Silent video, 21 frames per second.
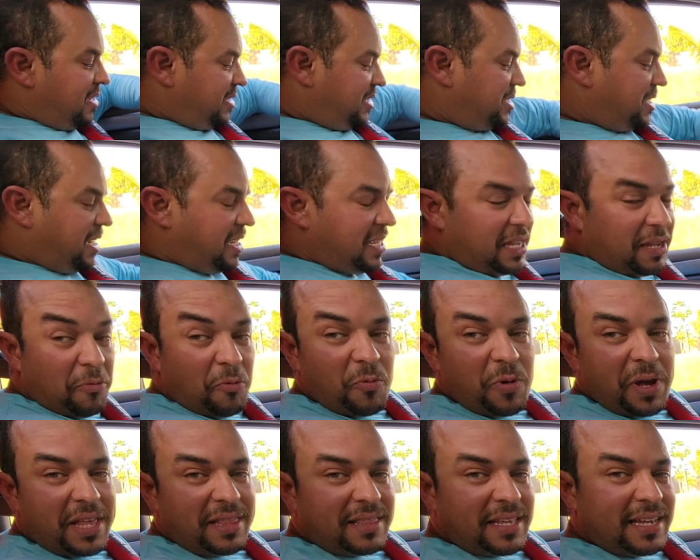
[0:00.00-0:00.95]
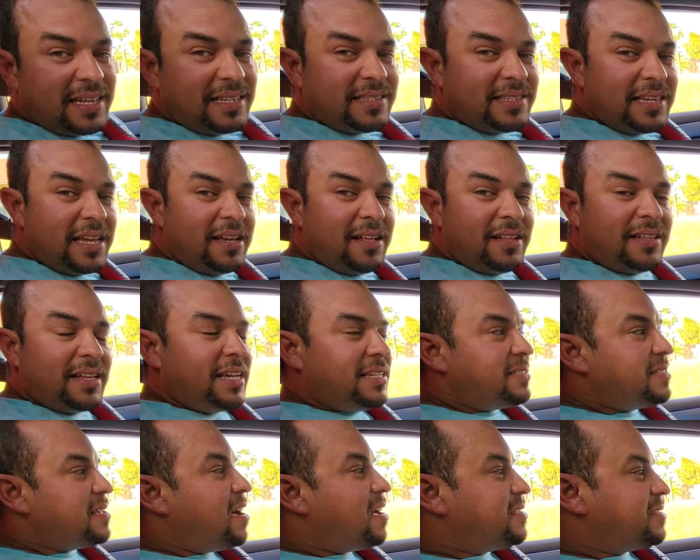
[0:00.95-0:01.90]
GE with a single
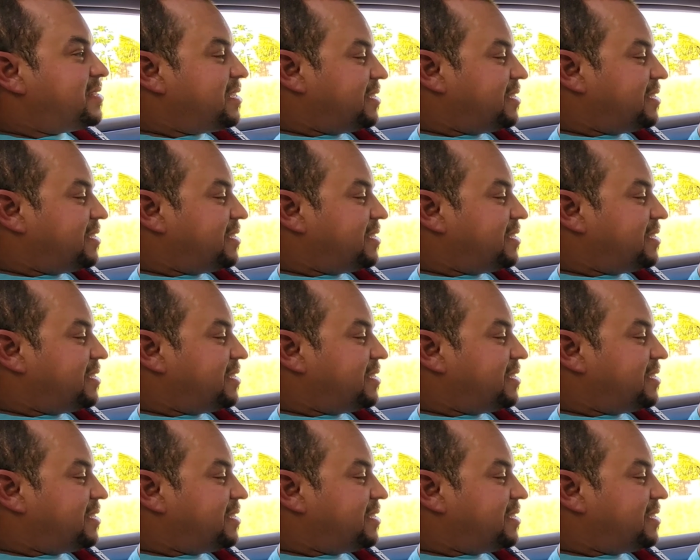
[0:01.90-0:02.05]
exhaust